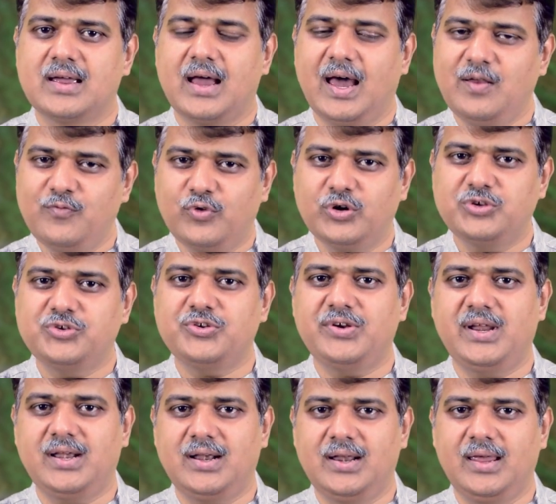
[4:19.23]

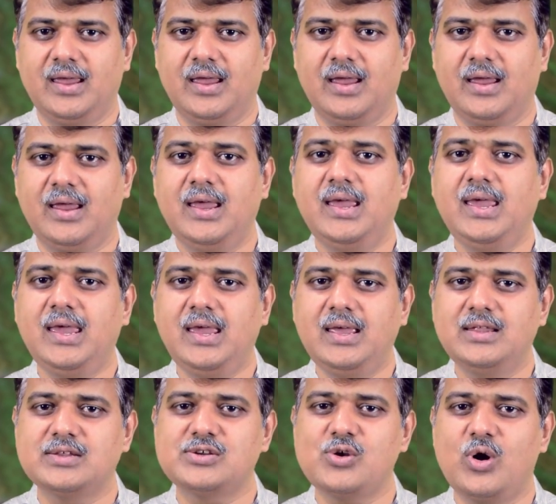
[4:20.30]
unfortunately, he
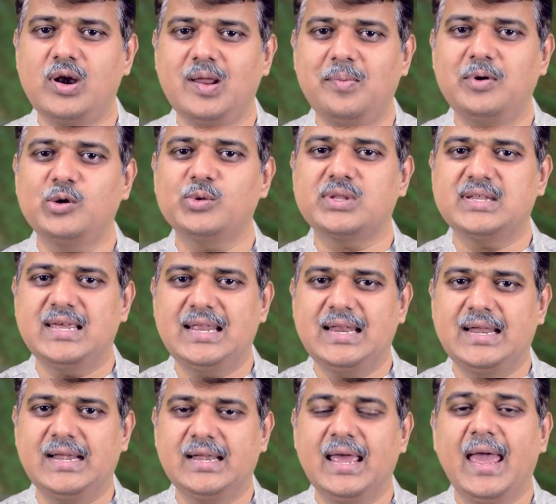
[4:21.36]
is not able to sell
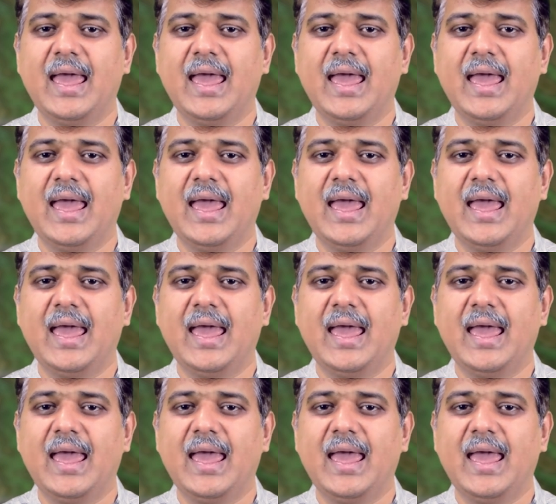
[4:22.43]
it